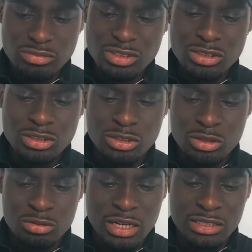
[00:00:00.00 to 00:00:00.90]

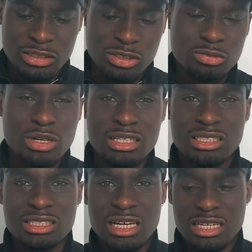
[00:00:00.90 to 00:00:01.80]
So like the suede
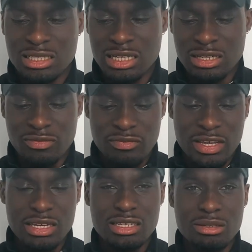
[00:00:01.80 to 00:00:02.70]
is kind of like
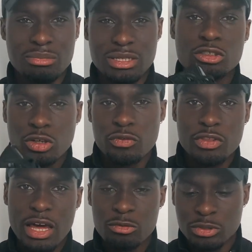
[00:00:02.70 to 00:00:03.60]
fading a bit. So for
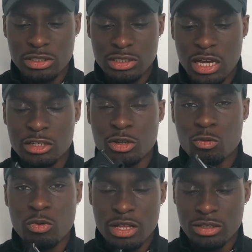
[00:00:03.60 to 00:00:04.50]
that reason, I
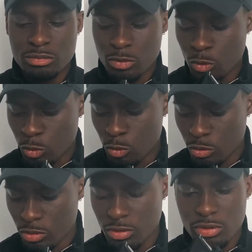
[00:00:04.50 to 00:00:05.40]
don't wear them all
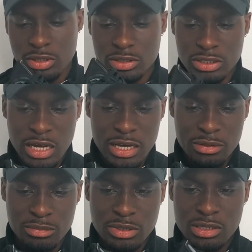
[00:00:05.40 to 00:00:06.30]
the
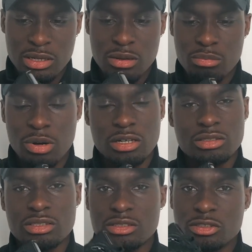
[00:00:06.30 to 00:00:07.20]
time, but
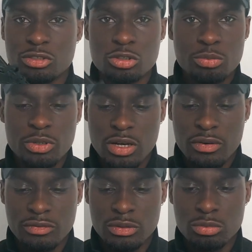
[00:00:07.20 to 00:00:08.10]
super
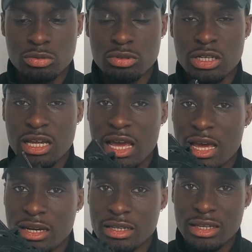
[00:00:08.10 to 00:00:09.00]
comfortable.
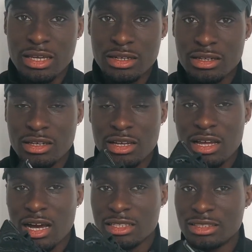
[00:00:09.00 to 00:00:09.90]
And again,
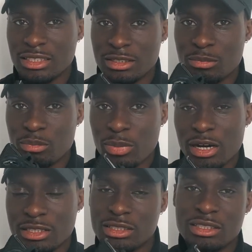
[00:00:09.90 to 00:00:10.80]
I didn't
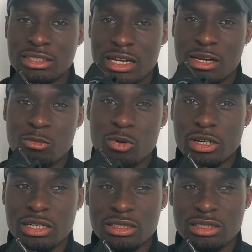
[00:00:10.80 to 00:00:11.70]
buy these at
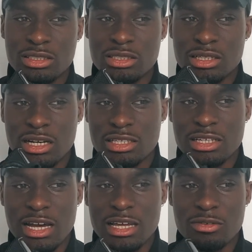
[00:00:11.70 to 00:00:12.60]
180. I think
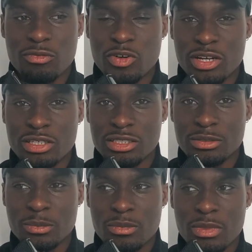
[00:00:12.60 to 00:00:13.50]
I had a friend,
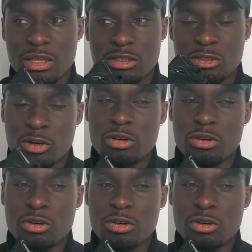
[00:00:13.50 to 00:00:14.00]
no,